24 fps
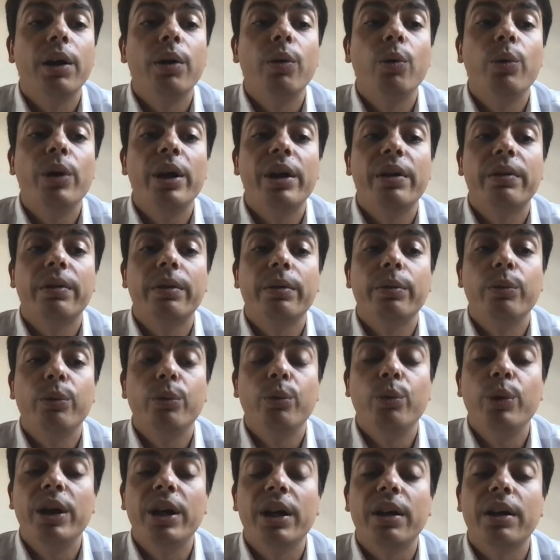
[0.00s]
we
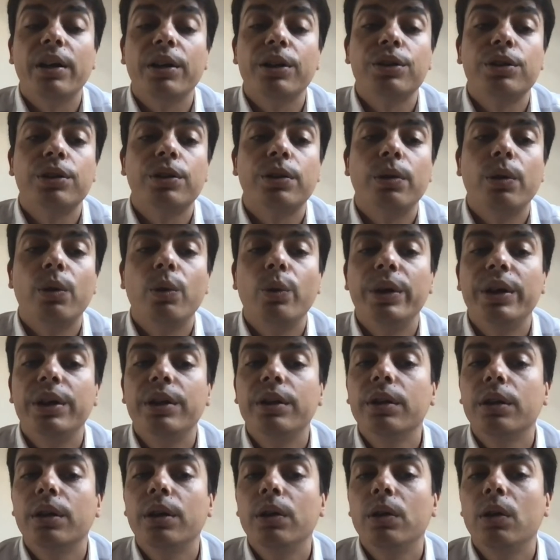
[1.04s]
are
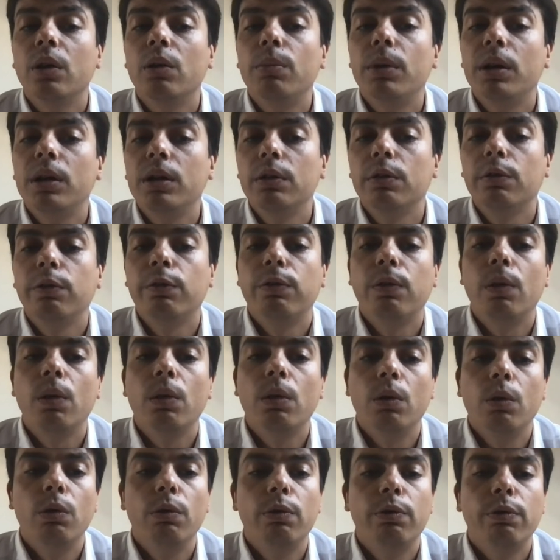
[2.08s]
throwing global
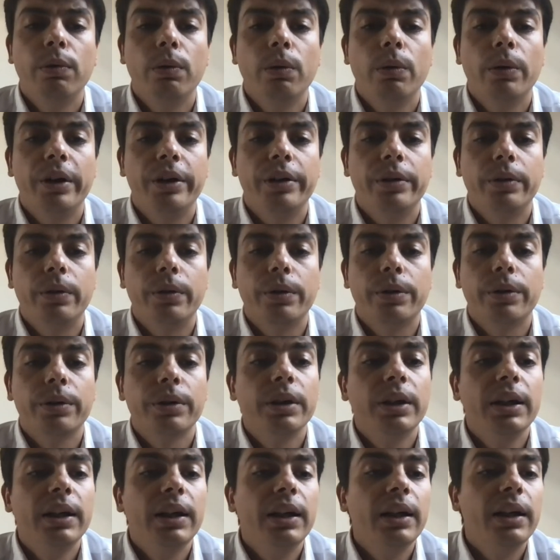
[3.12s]
404 error.
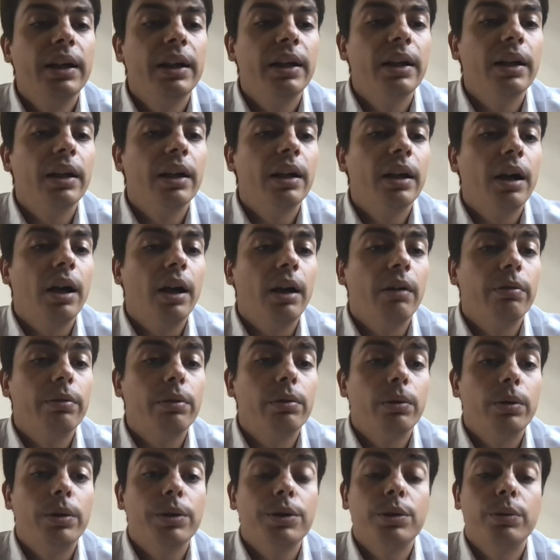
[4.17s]
Of
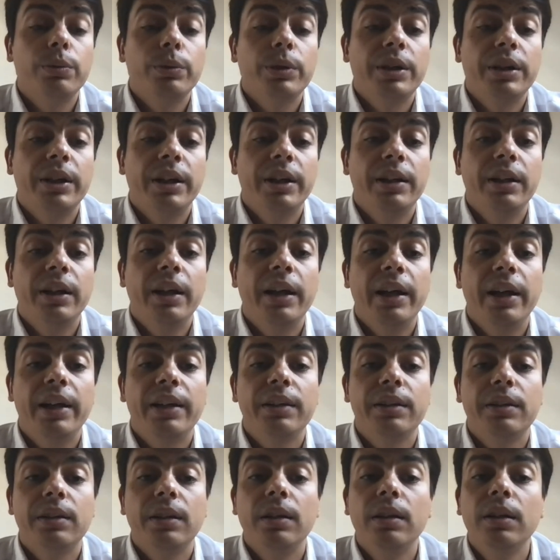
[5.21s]
course, we can
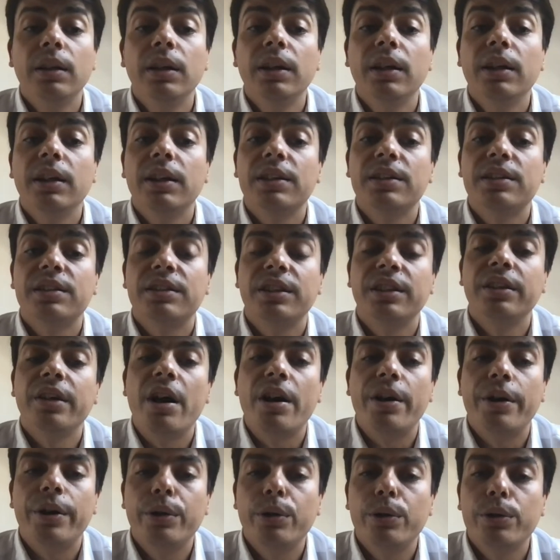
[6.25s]
handle
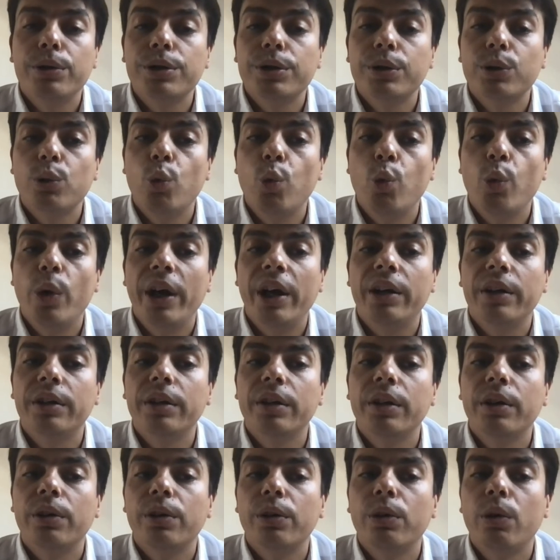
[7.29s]
scenarios
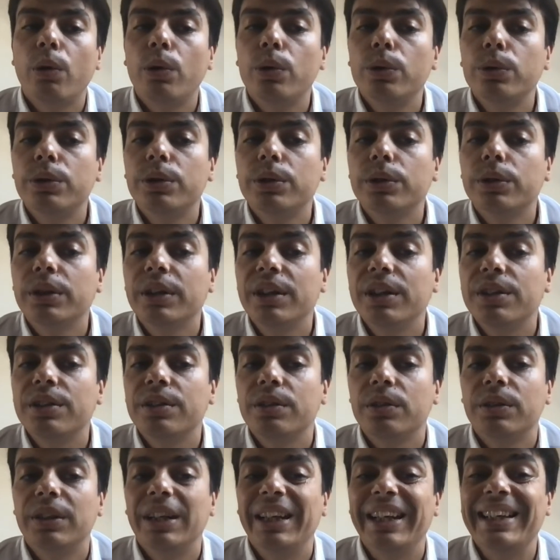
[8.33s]
when road is
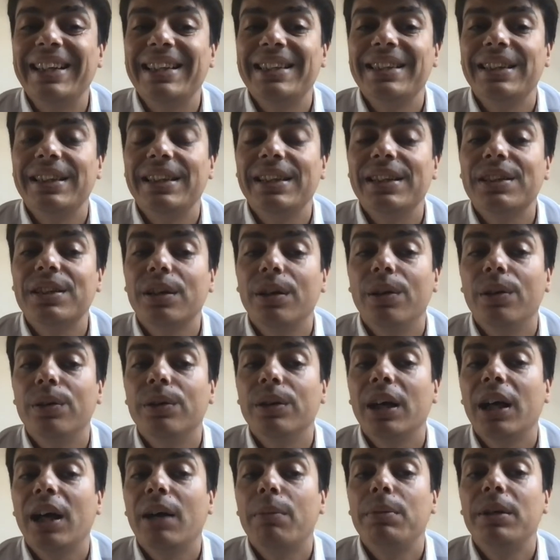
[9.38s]
not exist
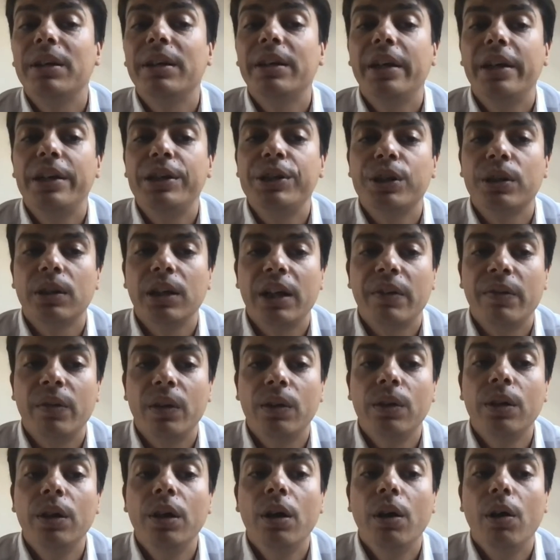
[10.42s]
on application
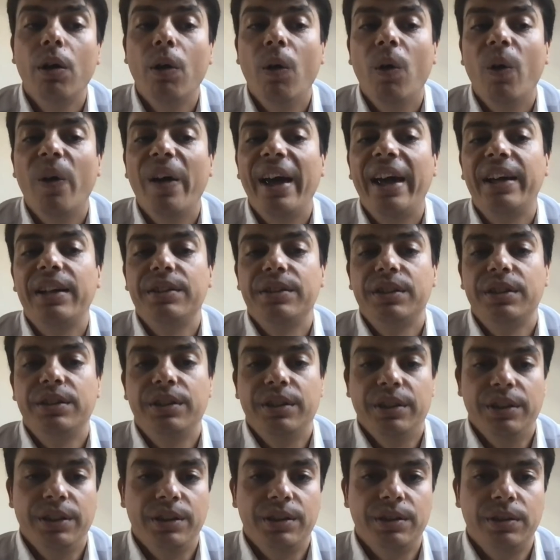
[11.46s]
level or
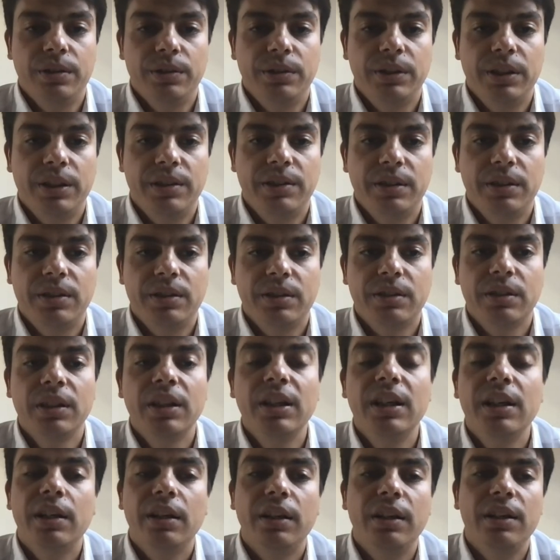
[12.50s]
entity is not exist.
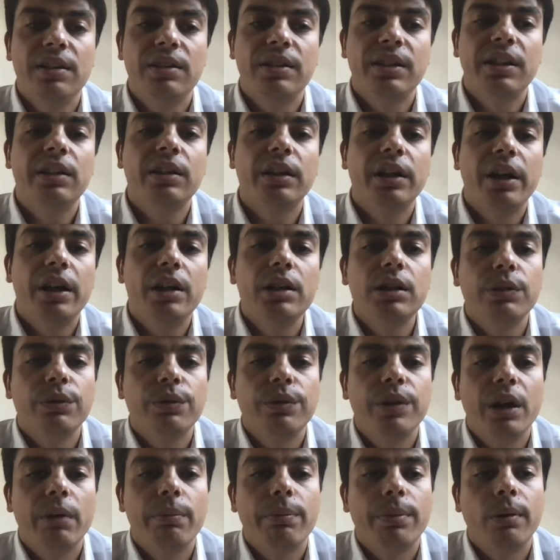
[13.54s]
In that case,
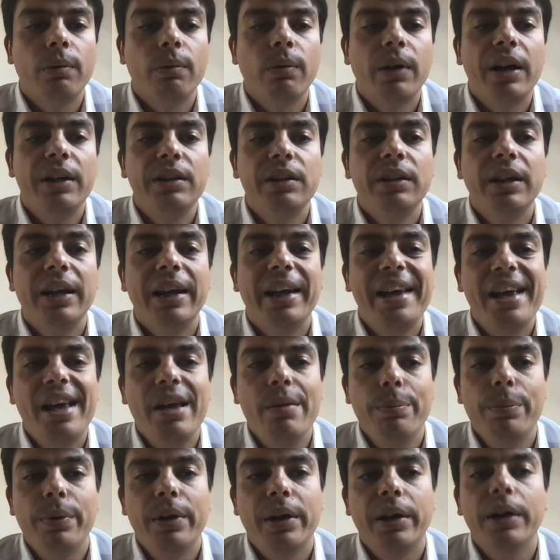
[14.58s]
we are providing
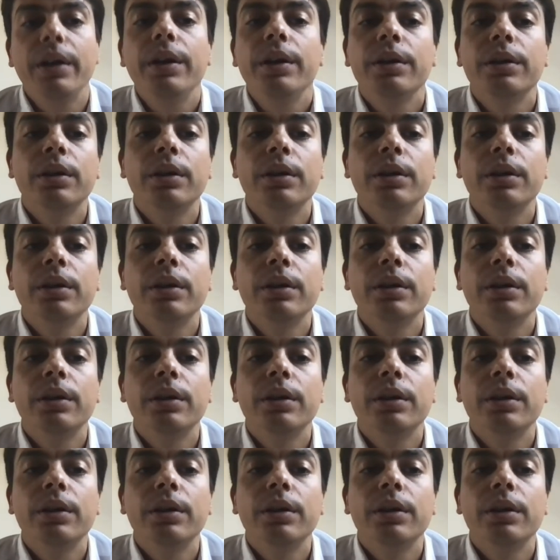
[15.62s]
API